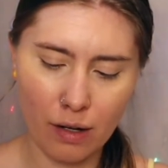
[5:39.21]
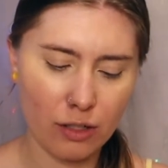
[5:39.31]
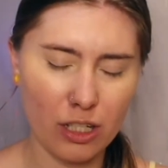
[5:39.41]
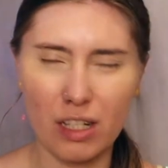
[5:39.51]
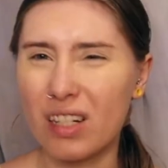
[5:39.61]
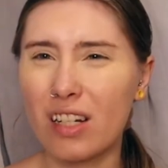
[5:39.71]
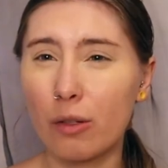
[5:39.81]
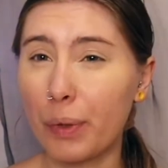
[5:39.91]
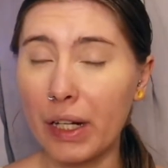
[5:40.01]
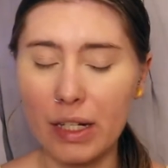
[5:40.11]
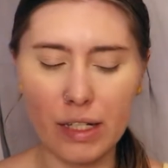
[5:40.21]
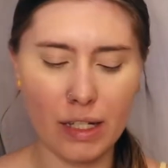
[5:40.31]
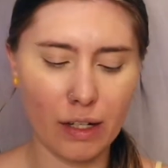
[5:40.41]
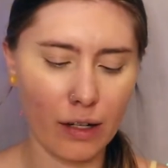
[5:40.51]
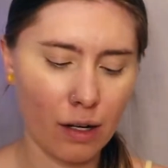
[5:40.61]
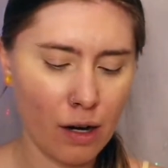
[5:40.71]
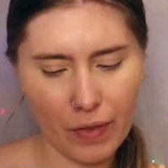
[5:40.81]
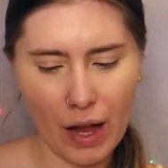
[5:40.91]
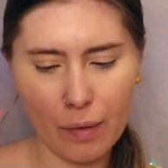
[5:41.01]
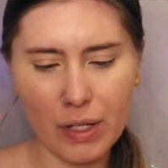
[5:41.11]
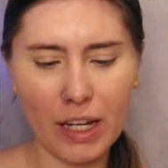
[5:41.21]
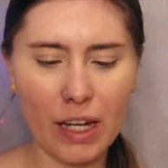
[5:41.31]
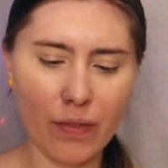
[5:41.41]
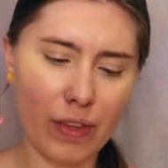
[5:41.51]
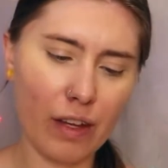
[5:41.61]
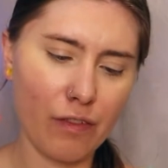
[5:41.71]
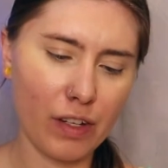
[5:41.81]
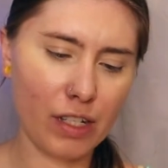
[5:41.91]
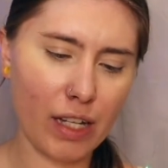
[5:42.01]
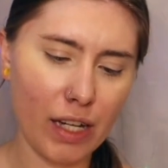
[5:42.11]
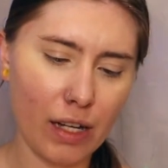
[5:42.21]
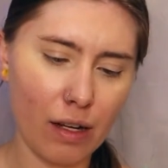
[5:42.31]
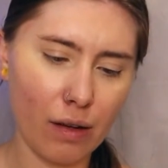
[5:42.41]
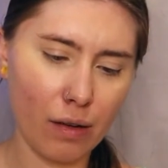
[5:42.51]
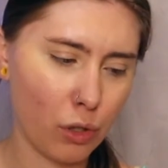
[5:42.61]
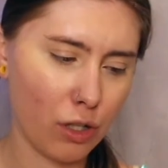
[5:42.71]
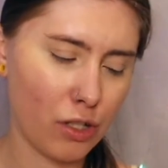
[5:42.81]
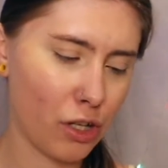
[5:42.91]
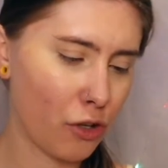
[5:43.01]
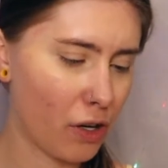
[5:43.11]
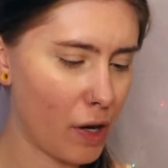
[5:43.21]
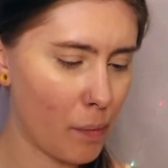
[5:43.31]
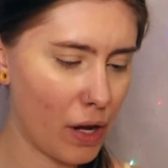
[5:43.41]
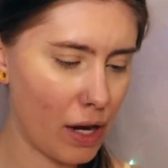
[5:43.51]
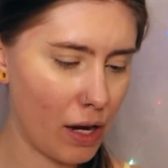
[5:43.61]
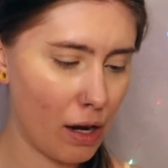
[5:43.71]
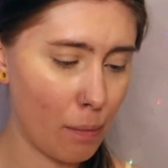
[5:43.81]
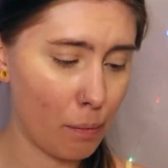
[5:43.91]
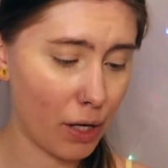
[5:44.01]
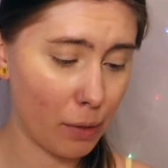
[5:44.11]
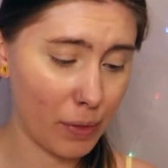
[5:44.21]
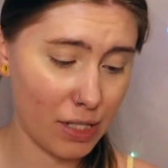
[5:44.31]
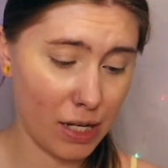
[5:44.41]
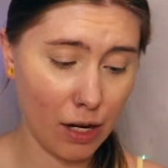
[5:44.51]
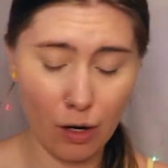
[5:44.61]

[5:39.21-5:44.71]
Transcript: just because it'll be easier. Now I'm taking the Fenty bronzer cream in Butter Biscuit